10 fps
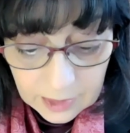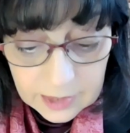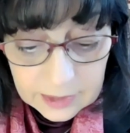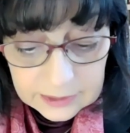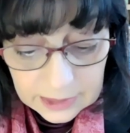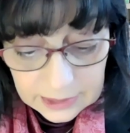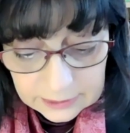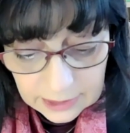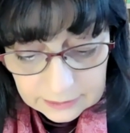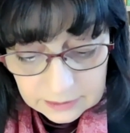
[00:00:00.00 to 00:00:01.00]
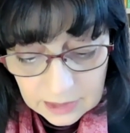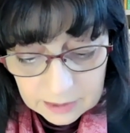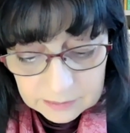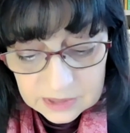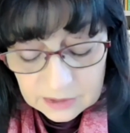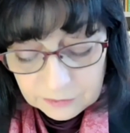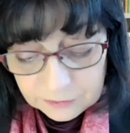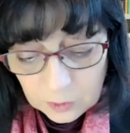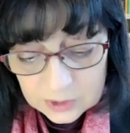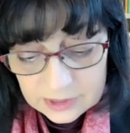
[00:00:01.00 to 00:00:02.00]
The Hittite terms
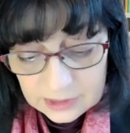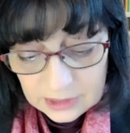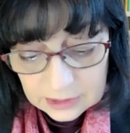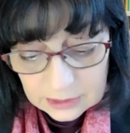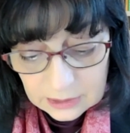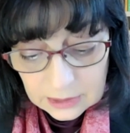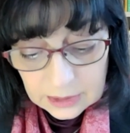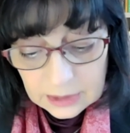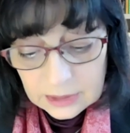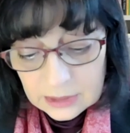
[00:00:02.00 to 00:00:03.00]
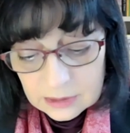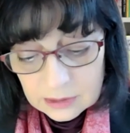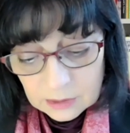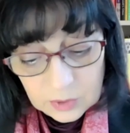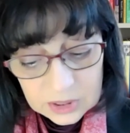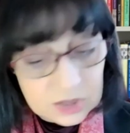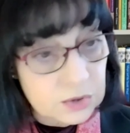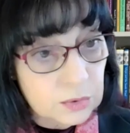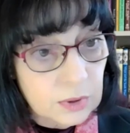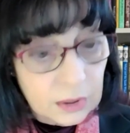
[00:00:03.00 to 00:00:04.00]
for sin is
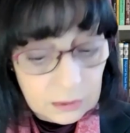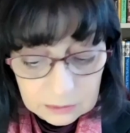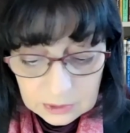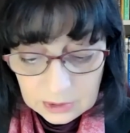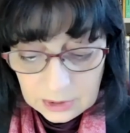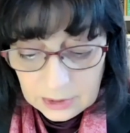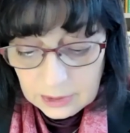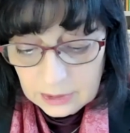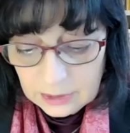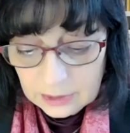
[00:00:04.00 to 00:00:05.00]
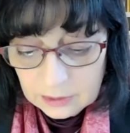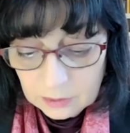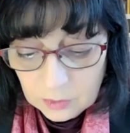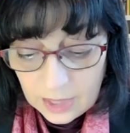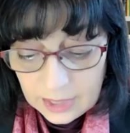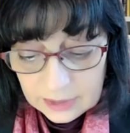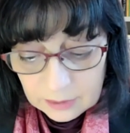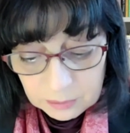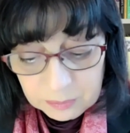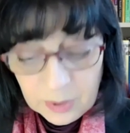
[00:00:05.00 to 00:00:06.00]
washtul, and while
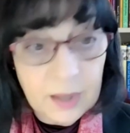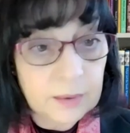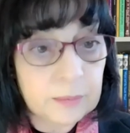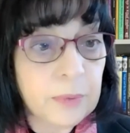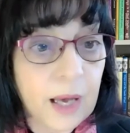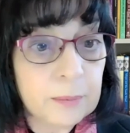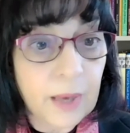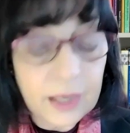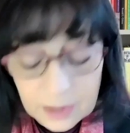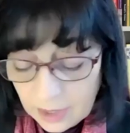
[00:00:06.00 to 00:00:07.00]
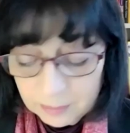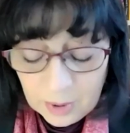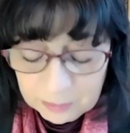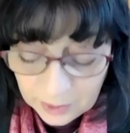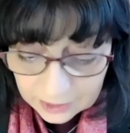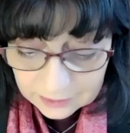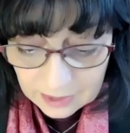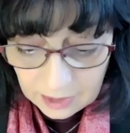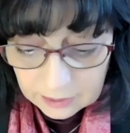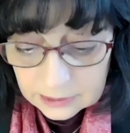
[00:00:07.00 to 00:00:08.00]

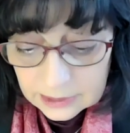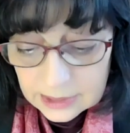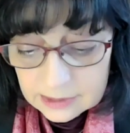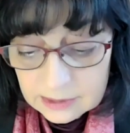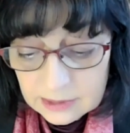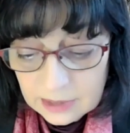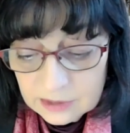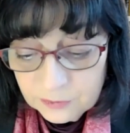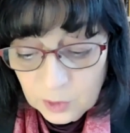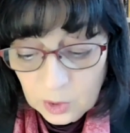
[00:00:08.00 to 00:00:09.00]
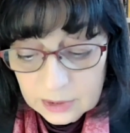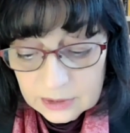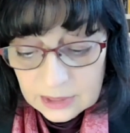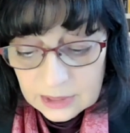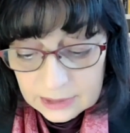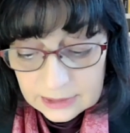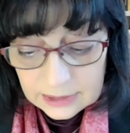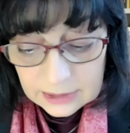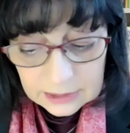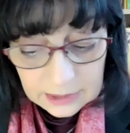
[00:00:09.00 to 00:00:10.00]
papratar stands for dirty
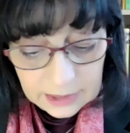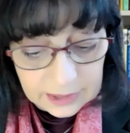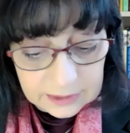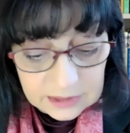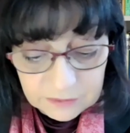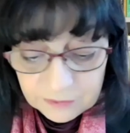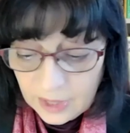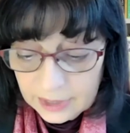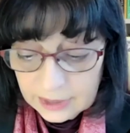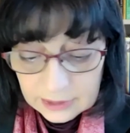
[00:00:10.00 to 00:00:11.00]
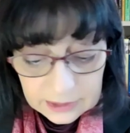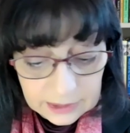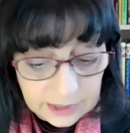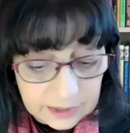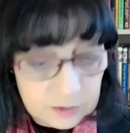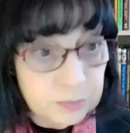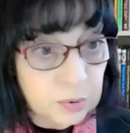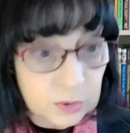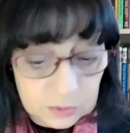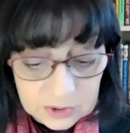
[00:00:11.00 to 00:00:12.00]
and defiled and
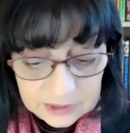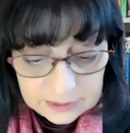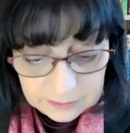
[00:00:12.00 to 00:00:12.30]
polluted.